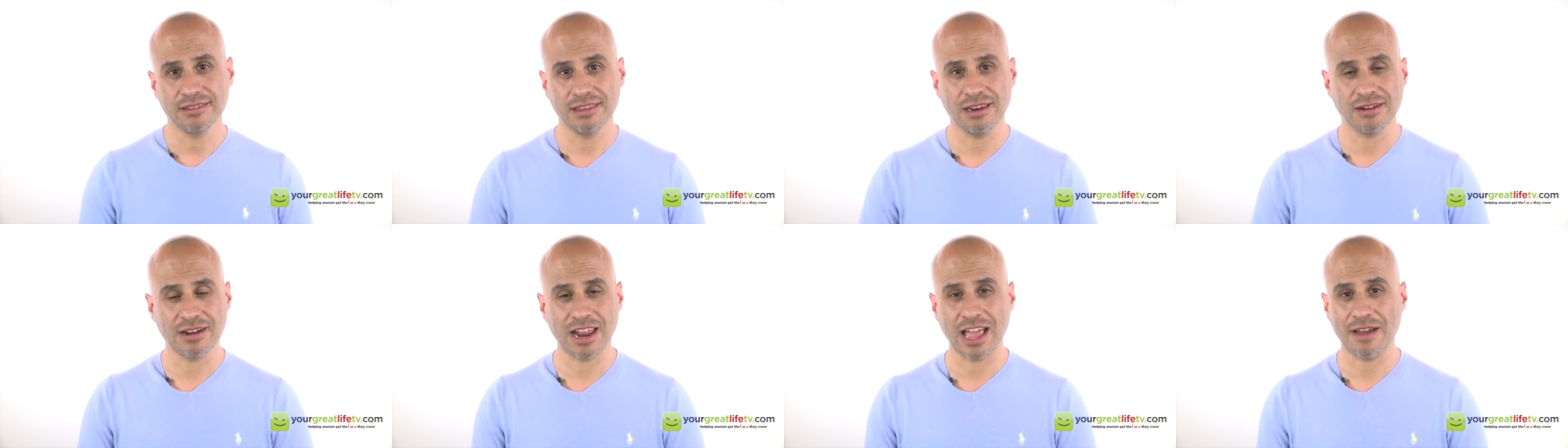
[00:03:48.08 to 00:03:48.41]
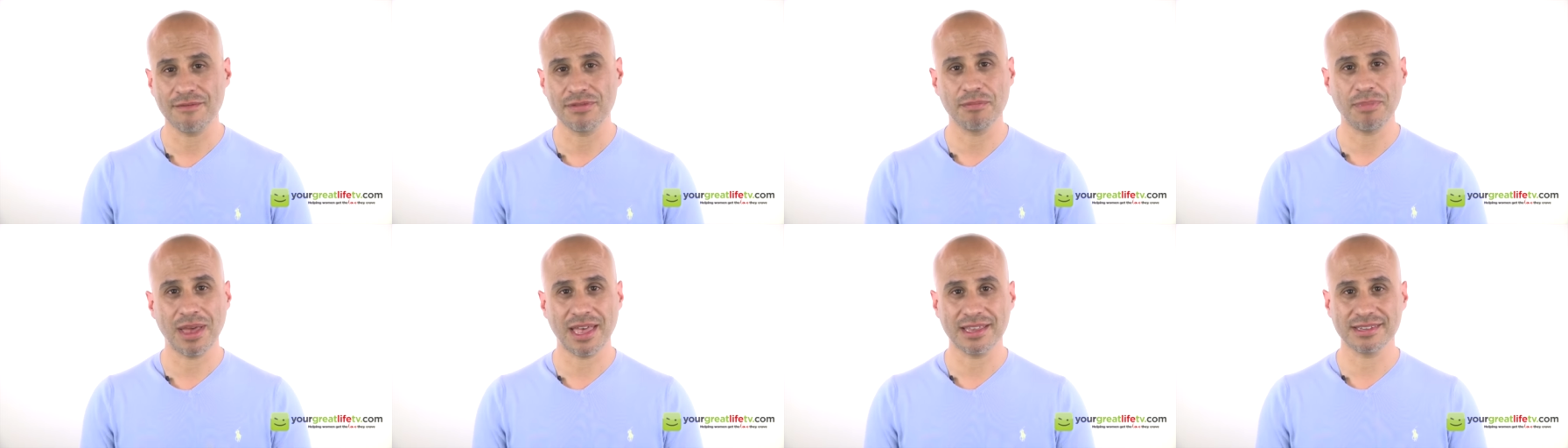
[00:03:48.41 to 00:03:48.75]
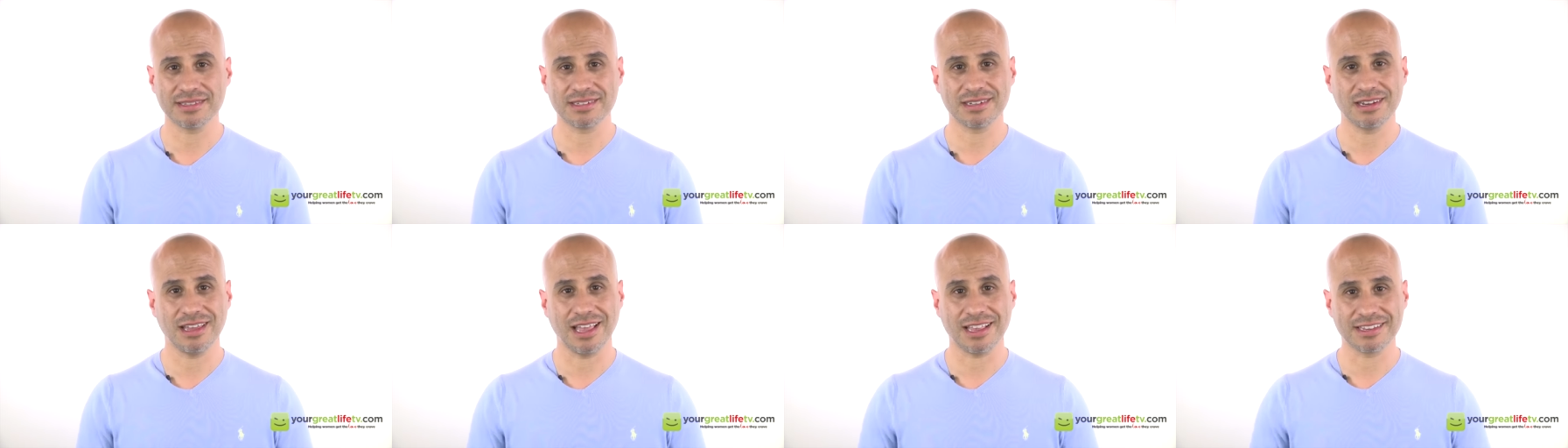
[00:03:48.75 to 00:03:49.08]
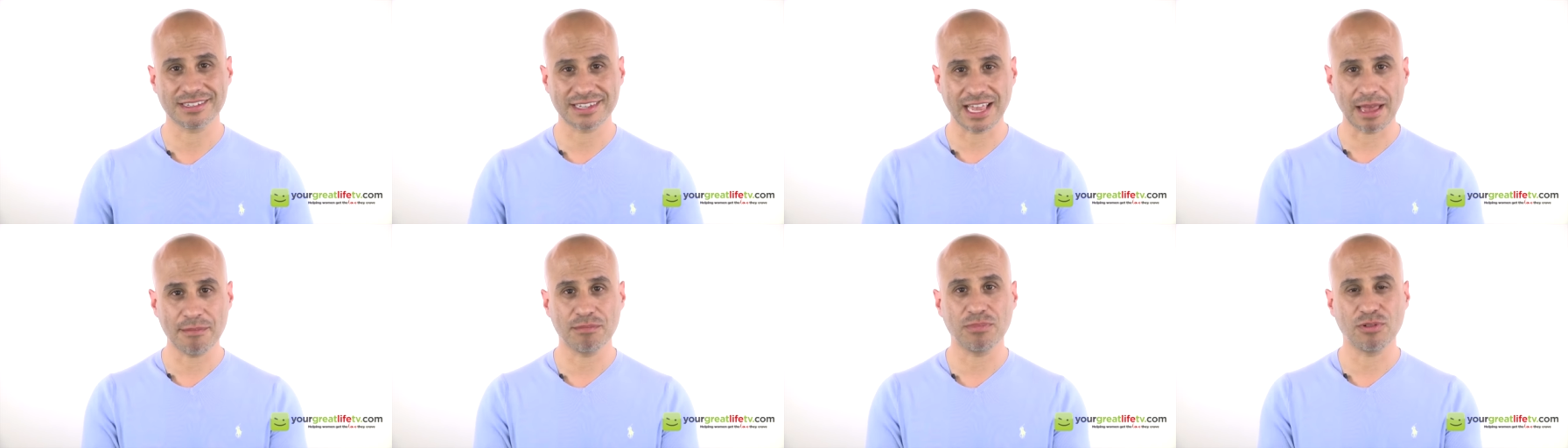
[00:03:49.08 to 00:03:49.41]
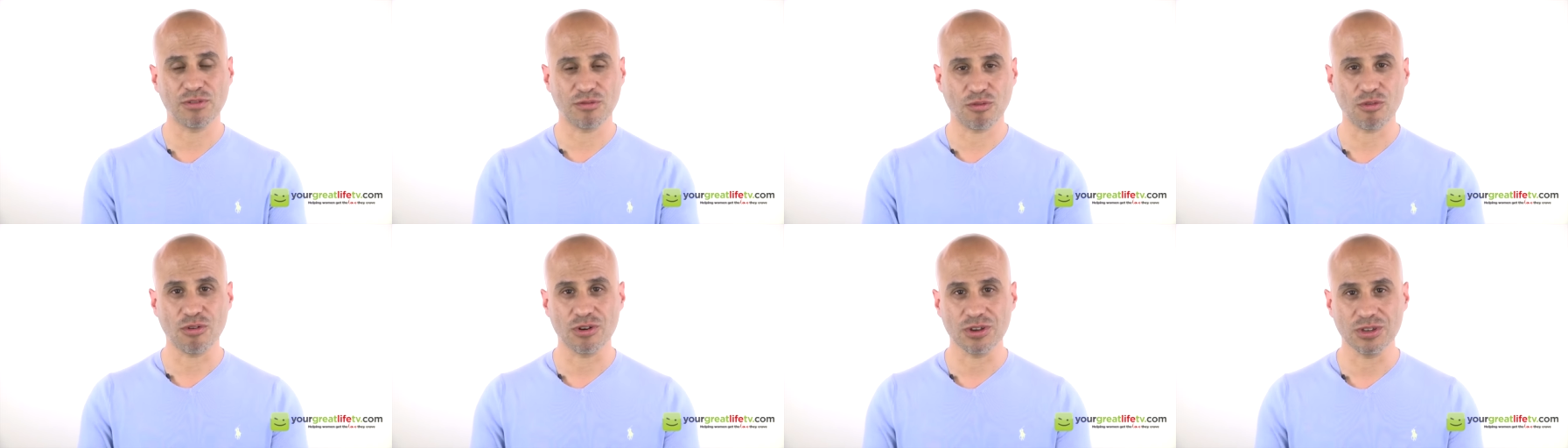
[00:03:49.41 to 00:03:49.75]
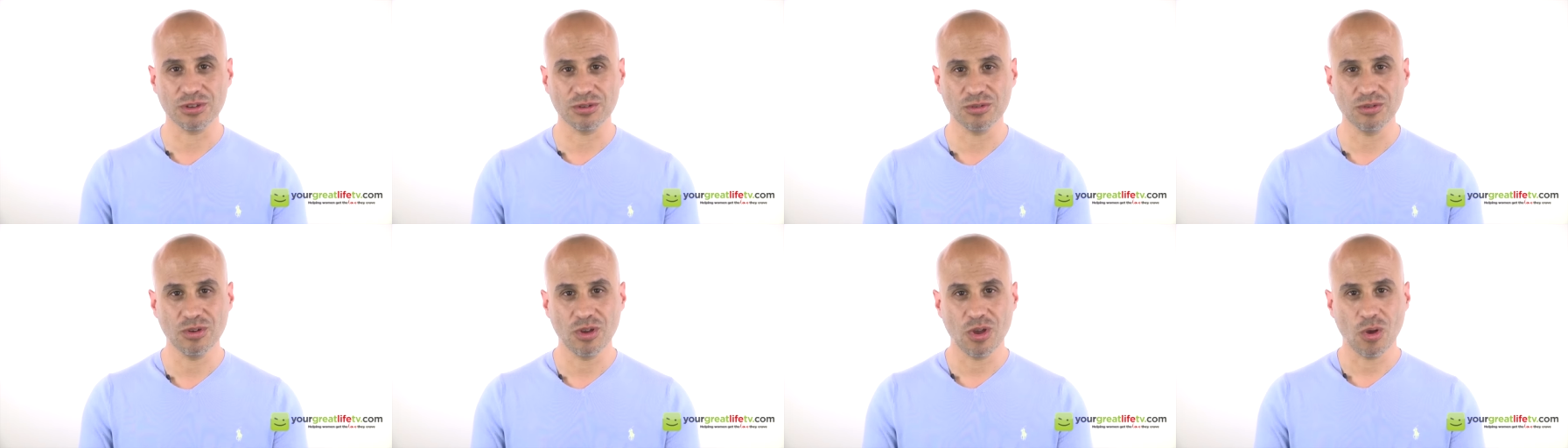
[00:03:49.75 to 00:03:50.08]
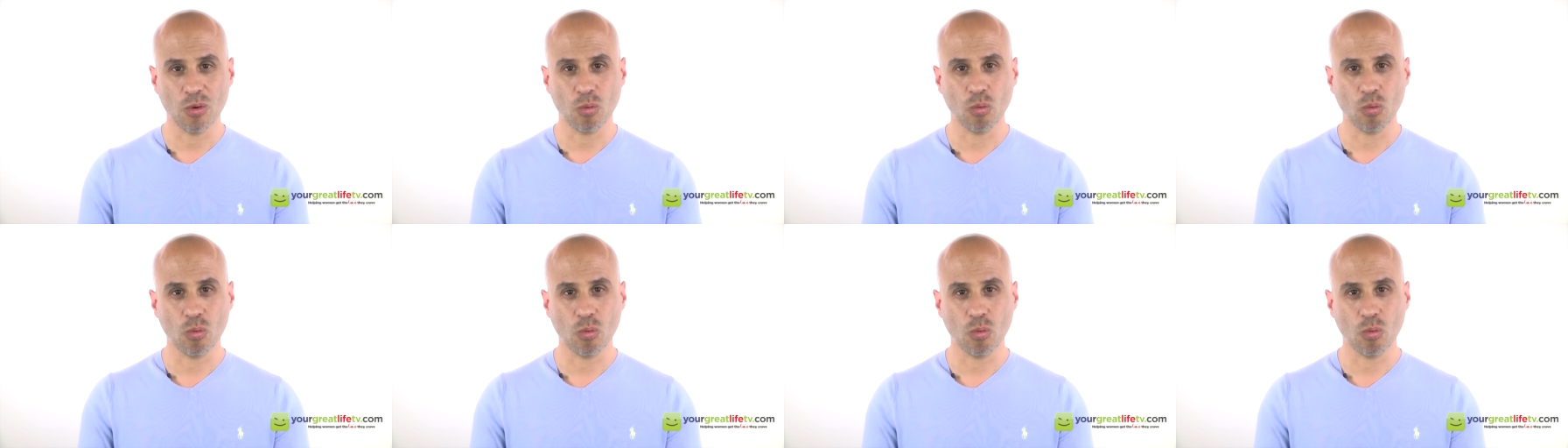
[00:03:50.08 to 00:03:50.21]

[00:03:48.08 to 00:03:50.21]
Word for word: they don't have the best example for you,